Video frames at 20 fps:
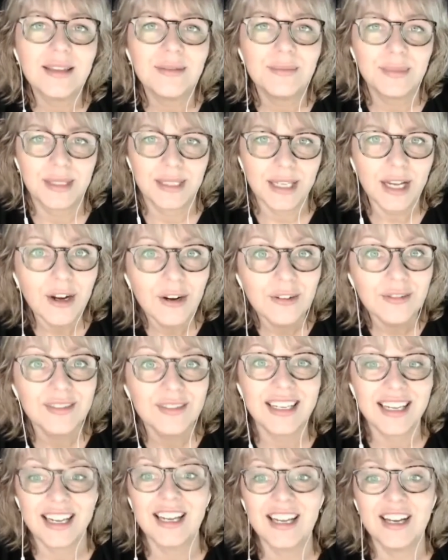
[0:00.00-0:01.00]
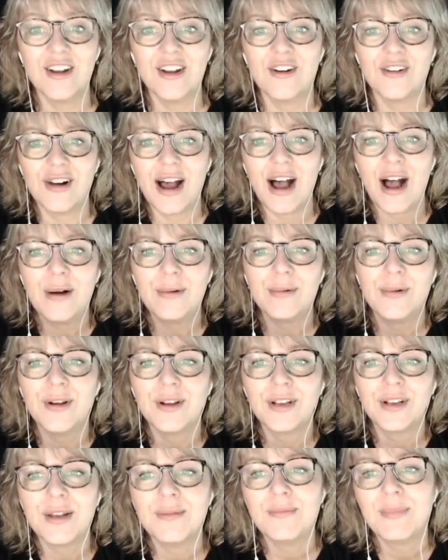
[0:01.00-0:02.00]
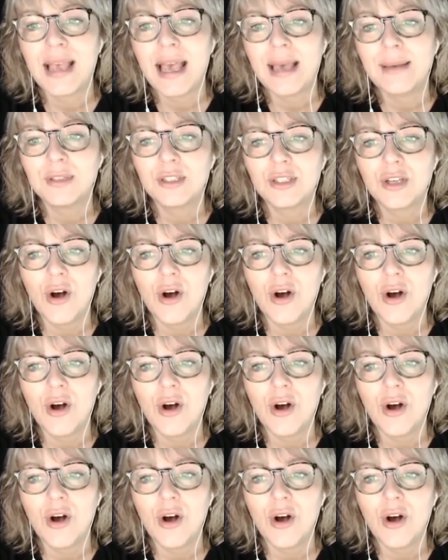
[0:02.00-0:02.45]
themselves in her artwork and be able to